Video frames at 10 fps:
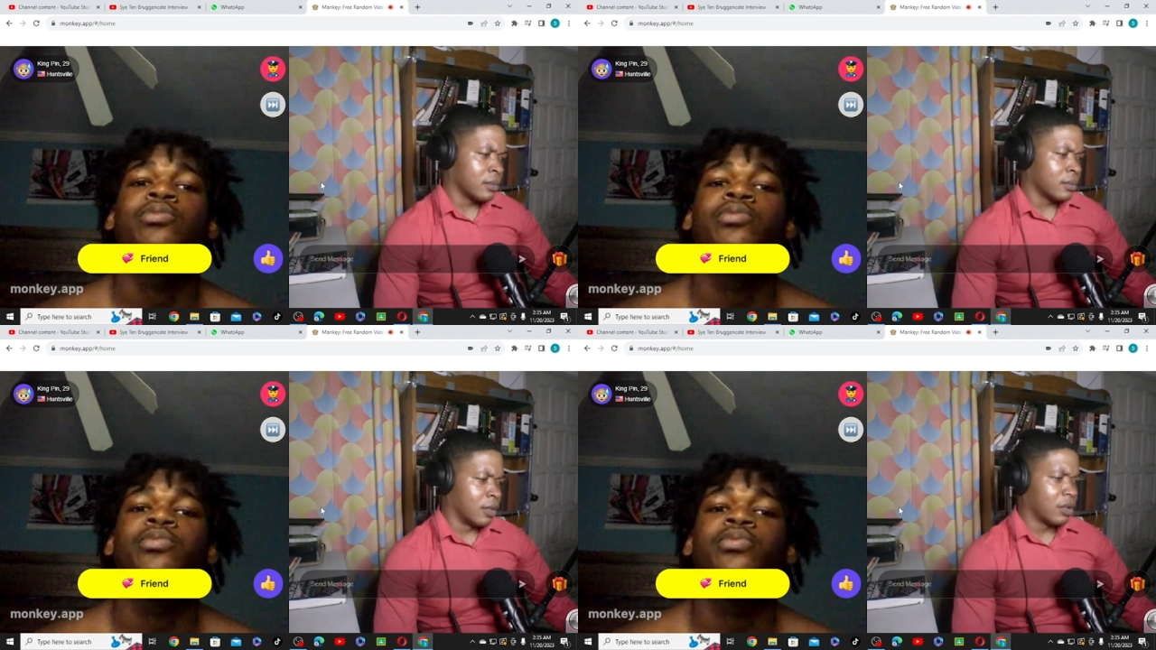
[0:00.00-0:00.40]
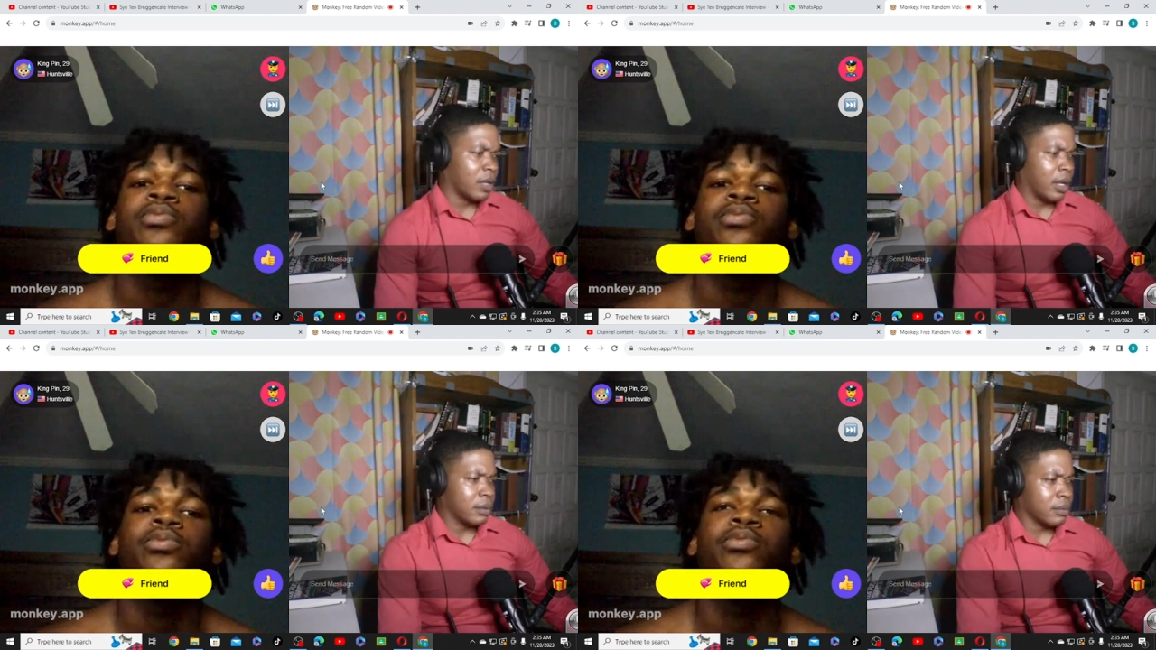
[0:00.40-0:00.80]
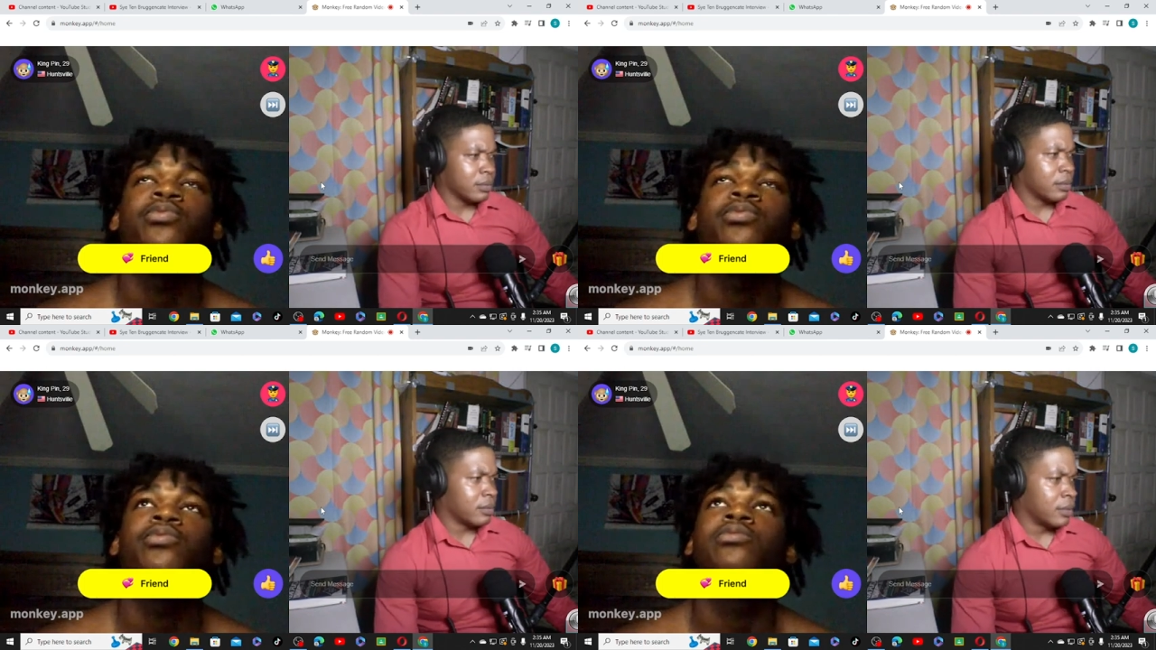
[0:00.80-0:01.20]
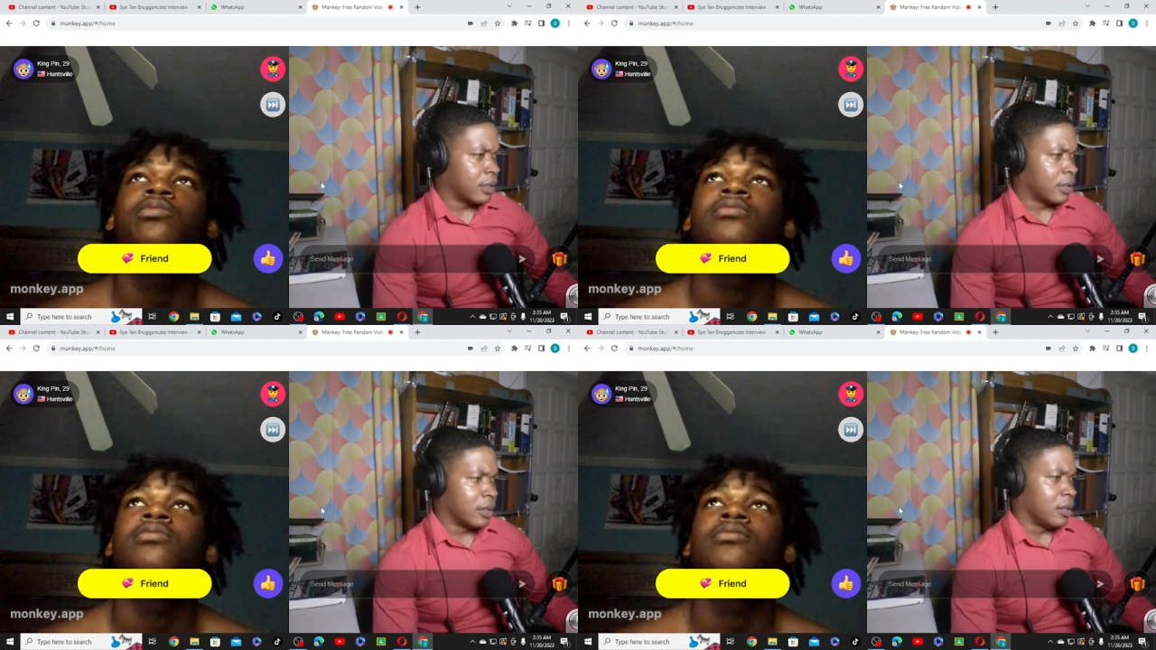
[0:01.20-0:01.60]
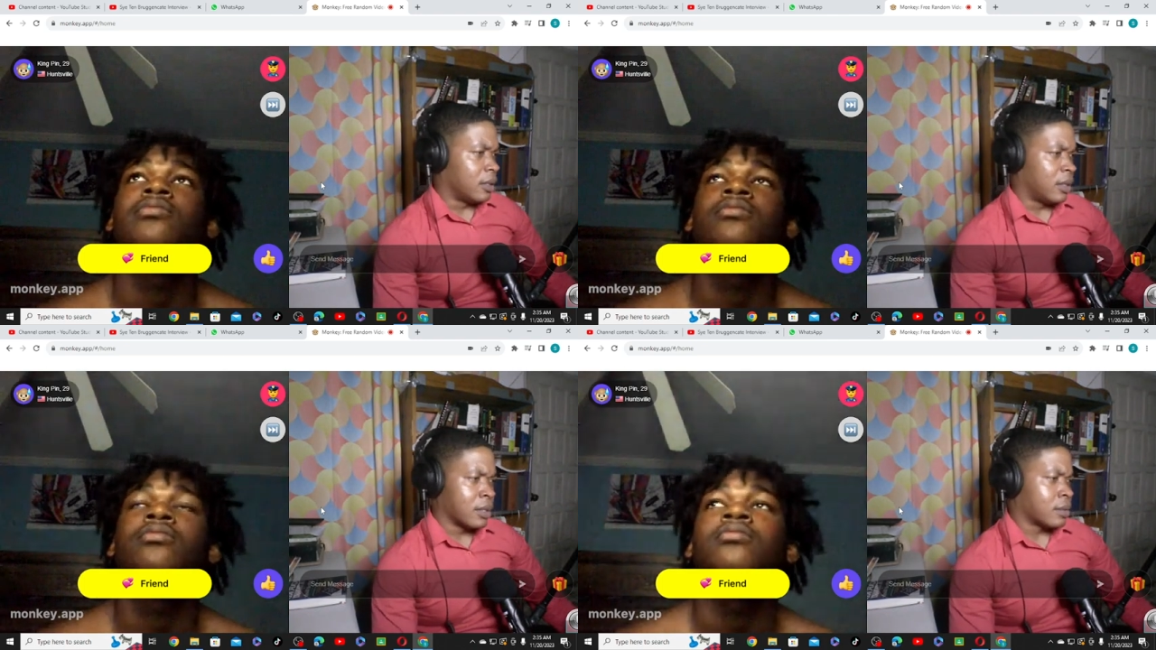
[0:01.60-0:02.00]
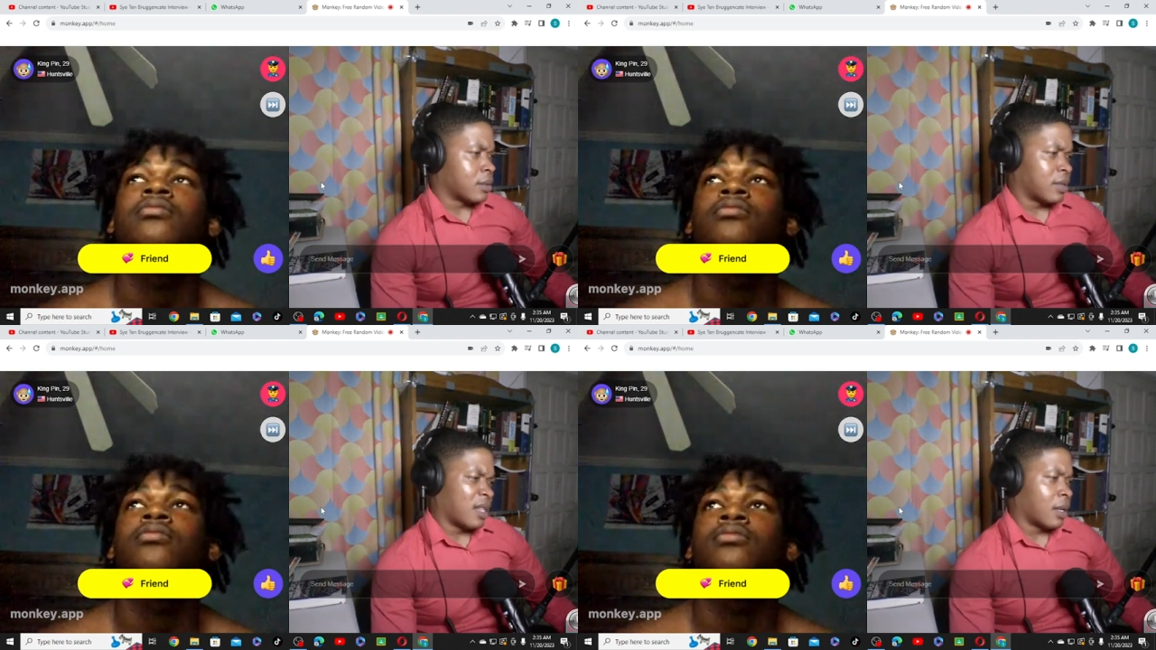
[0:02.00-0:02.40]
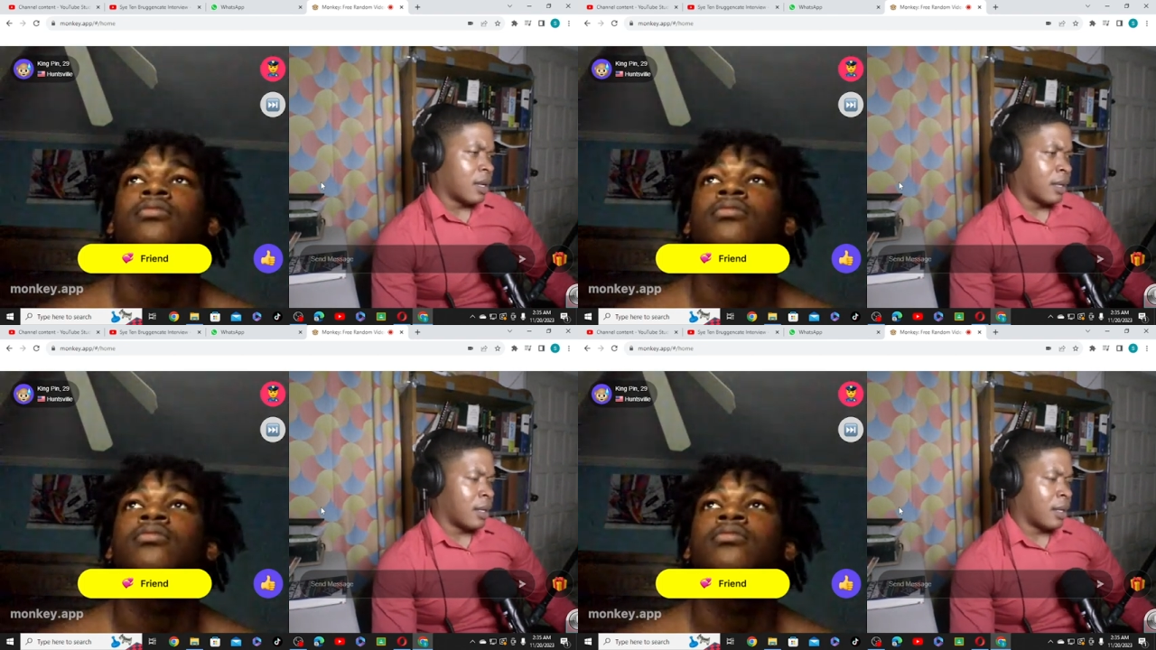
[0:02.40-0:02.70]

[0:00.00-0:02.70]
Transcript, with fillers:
Speaker 1: Okay. Does it's not an